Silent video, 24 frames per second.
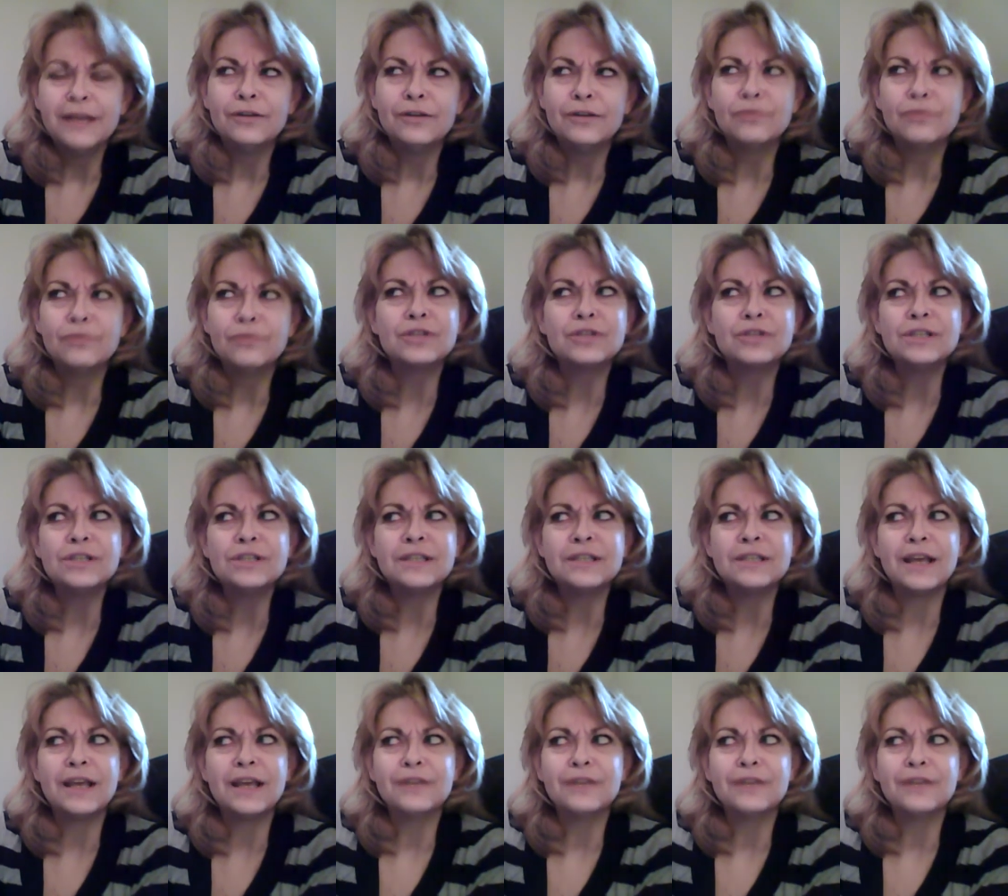No, Jesus
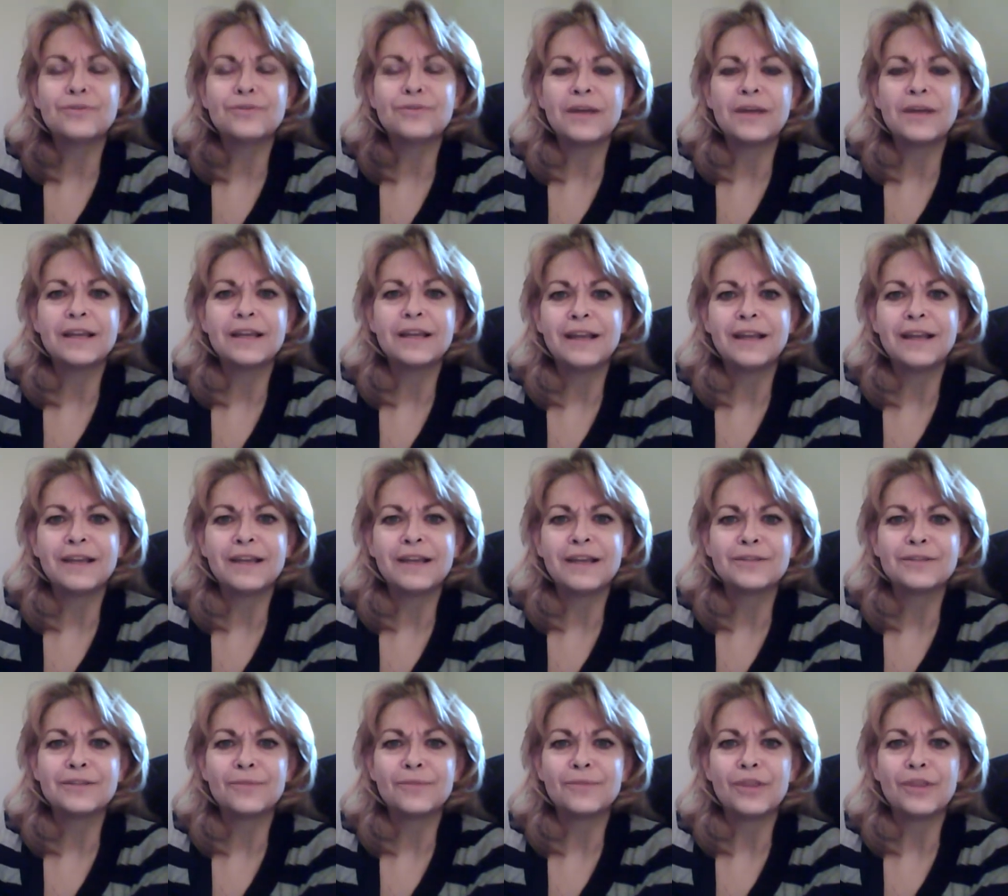had a direct
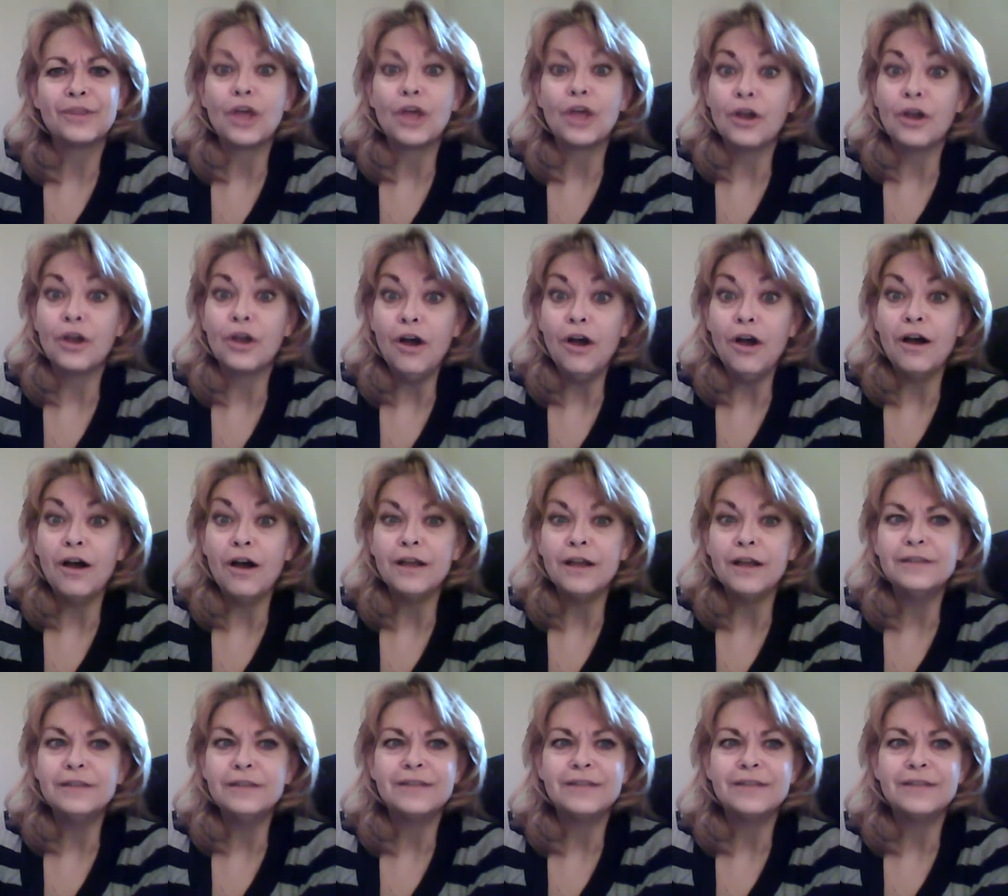connection with
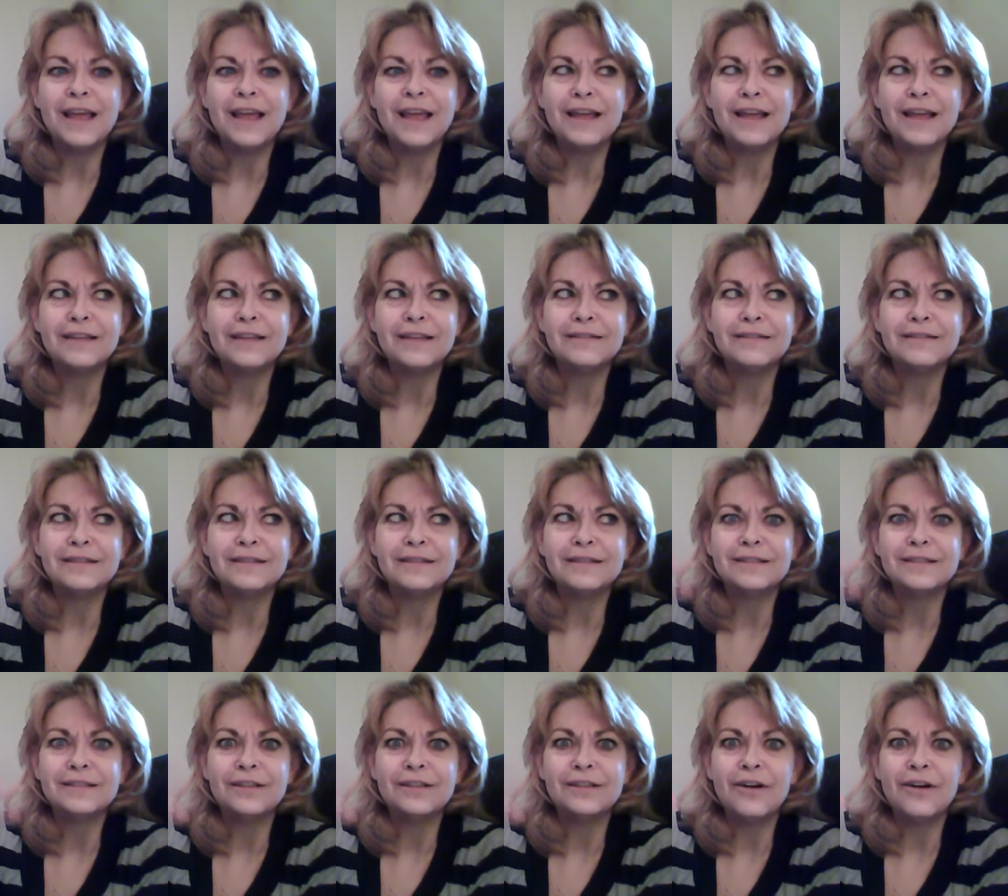God and
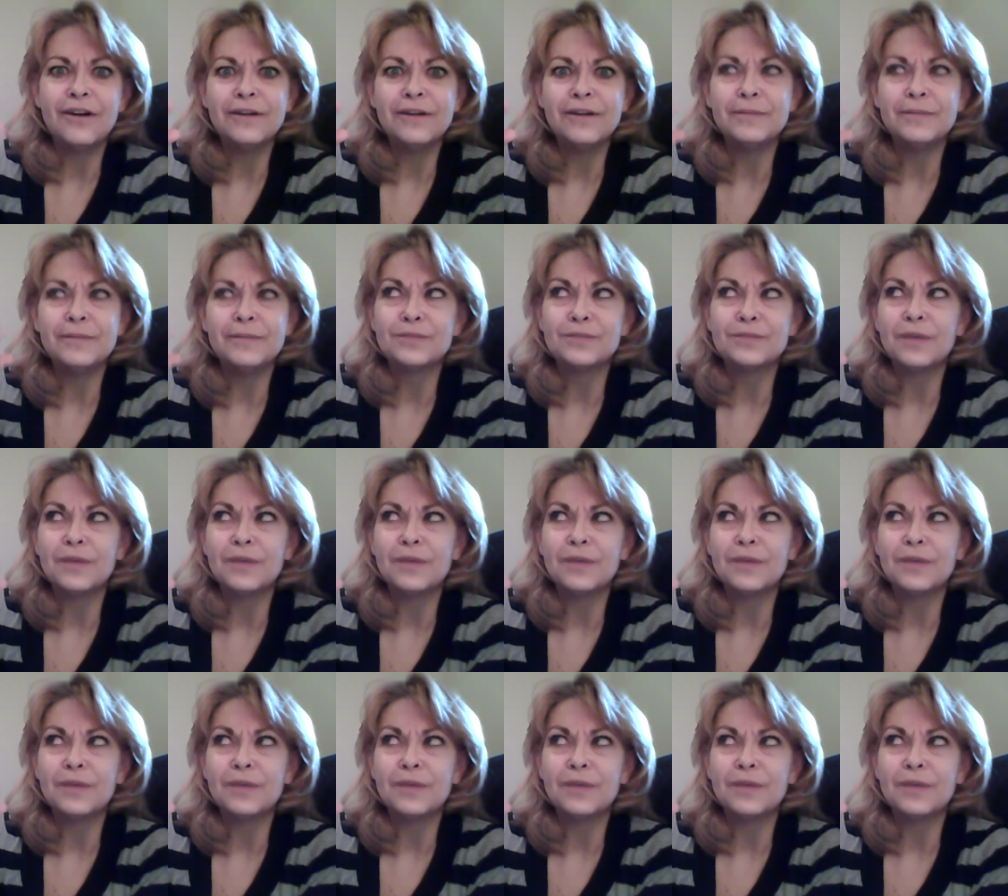he's in our image,